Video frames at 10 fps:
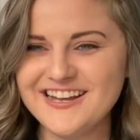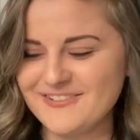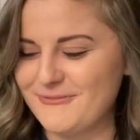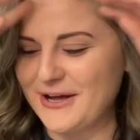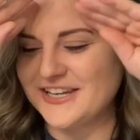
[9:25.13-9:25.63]

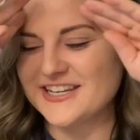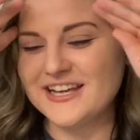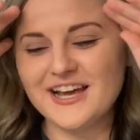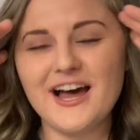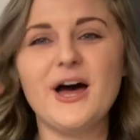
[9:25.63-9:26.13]
but
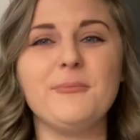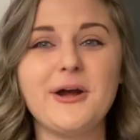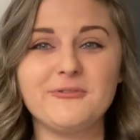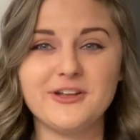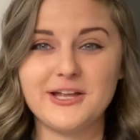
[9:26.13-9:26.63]
um, I
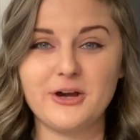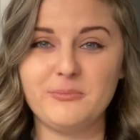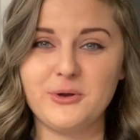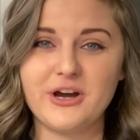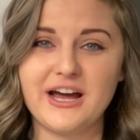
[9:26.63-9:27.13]
really hope
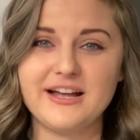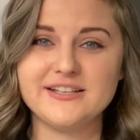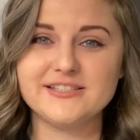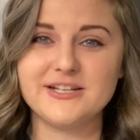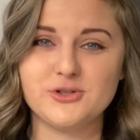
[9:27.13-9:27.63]
you
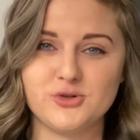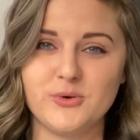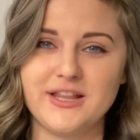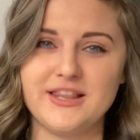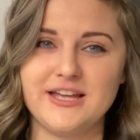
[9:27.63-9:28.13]
guys
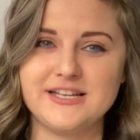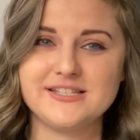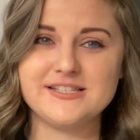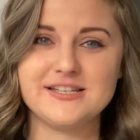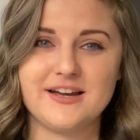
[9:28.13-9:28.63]
enjoyed
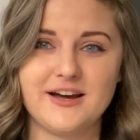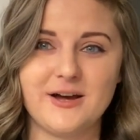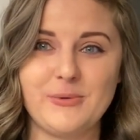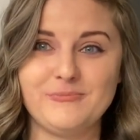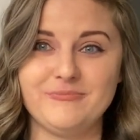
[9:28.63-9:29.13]
this.
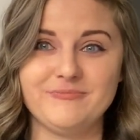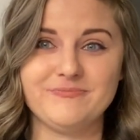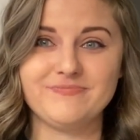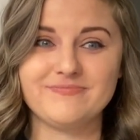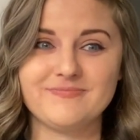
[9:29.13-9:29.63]
Um,
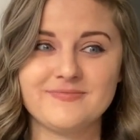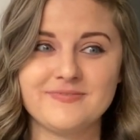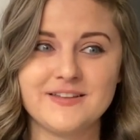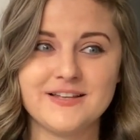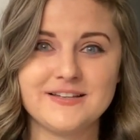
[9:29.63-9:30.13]

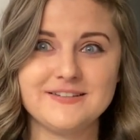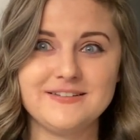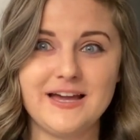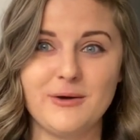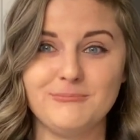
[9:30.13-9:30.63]

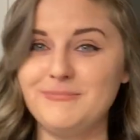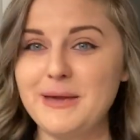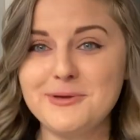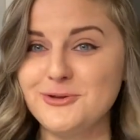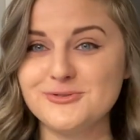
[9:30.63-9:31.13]
yeah,
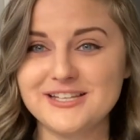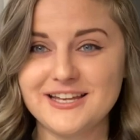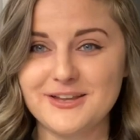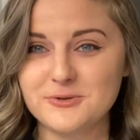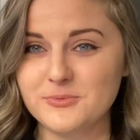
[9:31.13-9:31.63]
maybe you'll see
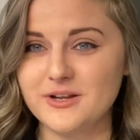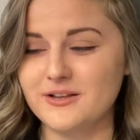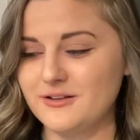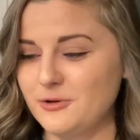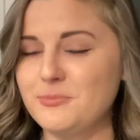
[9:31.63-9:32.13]
another
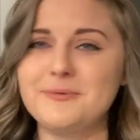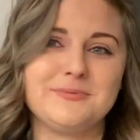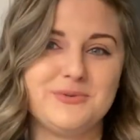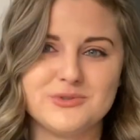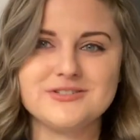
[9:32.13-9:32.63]
one. You
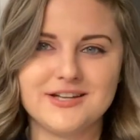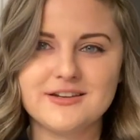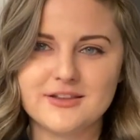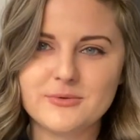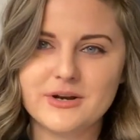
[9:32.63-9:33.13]
probably will see
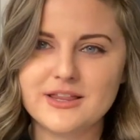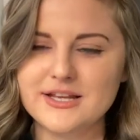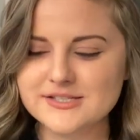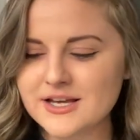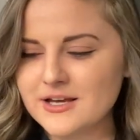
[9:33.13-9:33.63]
another one of these